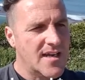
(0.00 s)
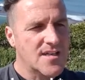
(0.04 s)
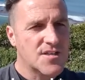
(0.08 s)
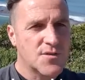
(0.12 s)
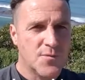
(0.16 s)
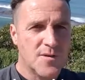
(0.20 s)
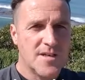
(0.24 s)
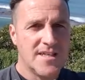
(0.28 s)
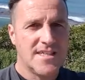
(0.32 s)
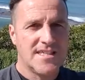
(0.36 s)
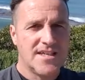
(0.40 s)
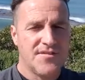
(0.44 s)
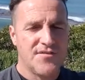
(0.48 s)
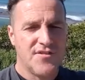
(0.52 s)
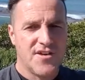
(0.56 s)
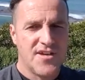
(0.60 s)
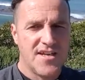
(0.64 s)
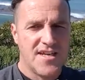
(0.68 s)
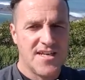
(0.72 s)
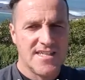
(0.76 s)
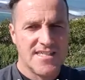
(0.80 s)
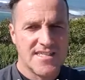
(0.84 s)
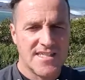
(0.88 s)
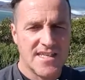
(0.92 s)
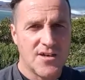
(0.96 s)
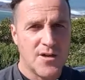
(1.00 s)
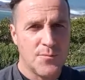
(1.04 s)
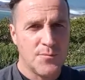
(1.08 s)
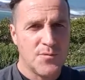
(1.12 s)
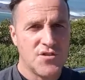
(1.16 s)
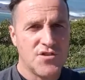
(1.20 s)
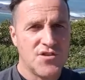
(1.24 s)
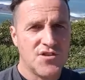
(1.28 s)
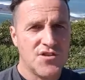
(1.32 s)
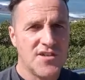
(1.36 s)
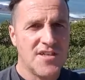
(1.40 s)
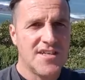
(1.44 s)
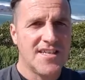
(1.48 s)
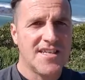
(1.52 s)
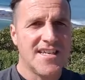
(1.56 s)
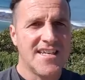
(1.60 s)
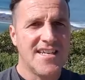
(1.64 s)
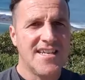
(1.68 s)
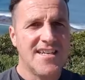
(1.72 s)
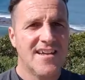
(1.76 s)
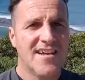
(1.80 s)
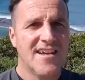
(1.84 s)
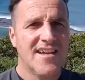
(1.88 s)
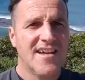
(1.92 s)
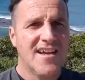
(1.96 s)
2017 is an
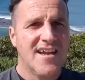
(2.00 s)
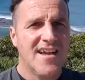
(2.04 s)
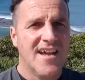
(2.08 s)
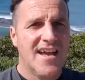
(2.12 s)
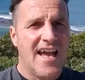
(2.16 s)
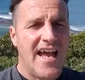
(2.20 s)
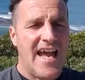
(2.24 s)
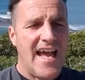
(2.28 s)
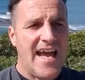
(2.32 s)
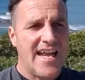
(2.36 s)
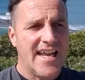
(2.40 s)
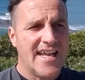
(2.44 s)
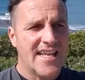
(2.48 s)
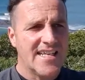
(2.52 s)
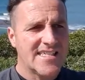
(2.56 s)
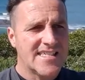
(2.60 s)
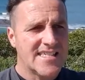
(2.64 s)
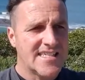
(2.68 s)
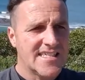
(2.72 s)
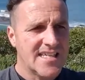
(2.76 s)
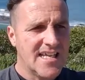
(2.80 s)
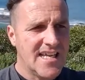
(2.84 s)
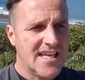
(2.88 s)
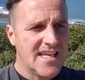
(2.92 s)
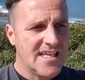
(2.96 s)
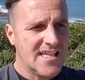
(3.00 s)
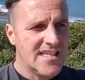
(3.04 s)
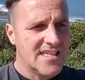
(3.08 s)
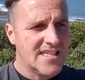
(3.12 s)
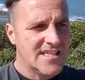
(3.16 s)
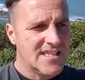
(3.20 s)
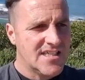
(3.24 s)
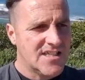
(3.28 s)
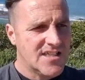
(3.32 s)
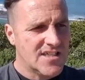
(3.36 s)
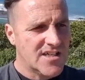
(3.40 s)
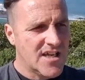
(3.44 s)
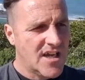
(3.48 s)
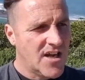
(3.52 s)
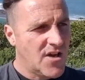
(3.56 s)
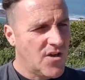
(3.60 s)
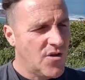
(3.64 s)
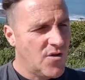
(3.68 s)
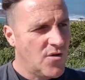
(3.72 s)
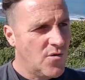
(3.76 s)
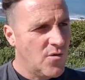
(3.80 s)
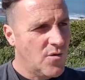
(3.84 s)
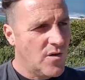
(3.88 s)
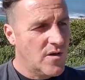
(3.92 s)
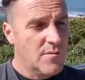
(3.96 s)
opportunity, and
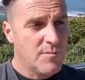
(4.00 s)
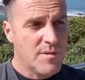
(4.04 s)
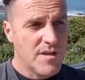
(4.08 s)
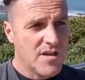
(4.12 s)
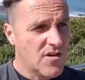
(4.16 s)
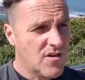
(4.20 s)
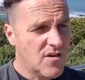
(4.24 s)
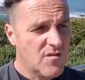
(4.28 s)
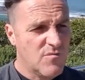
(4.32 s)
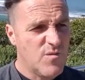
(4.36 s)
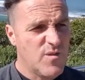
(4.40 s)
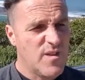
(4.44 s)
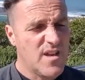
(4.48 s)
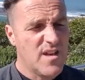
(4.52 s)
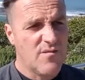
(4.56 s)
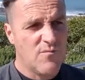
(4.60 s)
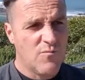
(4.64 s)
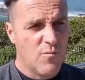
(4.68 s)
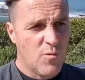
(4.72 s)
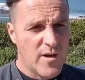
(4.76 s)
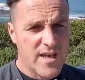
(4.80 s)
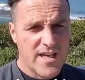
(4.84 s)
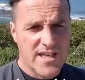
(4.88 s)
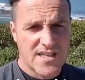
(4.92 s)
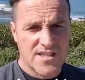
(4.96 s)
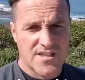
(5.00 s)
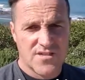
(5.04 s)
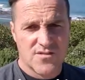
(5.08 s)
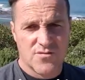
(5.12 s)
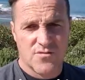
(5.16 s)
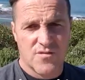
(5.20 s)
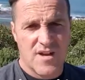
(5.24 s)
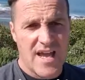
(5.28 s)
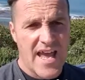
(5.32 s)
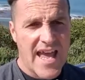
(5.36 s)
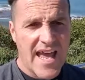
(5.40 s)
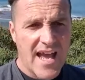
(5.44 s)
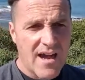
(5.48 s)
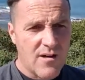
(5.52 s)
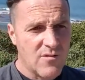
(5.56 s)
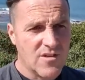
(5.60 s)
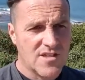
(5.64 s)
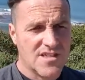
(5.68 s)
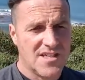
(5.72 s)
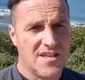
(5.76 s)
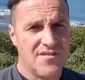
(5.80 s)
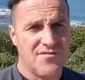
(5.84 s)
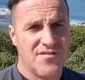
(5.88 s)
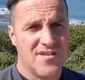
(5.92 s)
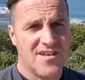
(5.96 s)
it'll be gone within weeks or
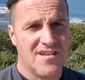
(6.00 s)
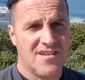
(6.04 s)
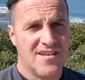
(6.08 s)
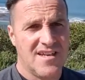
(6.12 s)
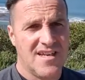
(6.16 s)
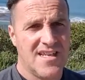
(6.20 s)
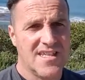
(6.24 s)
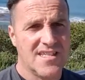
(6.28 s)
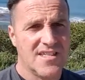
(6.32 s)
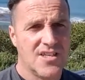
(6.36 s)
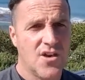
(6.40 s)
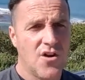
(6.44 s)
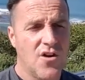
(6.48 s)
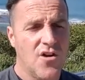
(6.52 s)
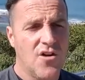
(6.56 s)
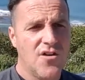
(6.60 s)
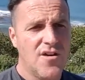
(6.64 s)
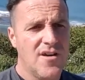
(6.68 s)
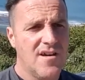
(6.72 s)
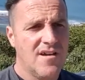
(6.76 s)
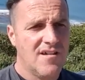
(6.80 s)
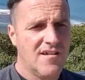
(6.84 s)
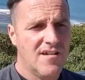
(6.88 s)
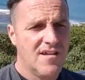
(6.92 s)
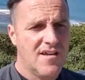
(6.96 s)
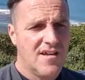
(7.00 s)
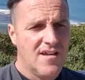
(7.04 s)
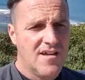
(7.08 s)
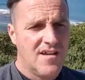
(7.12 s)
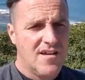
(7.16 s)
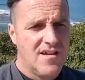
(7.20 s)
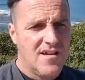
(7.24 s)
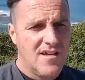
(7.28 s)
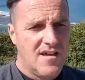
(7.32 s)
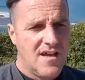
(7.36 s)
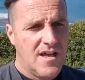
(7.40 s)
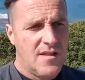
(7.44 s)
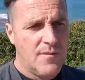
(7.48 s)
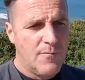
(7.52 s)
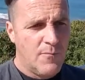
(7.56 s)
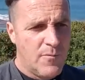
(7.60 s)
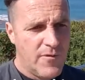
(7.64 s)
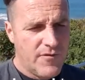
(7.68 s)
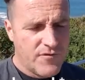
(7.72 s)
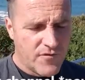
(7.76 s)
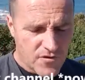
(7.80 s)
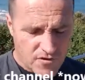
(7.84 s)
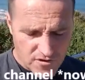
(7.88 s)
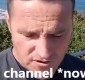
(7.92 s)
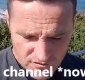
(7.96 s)
hours even, and it's gone, and
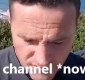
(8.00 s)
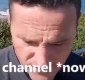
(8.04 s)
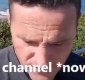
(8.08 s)
we've got to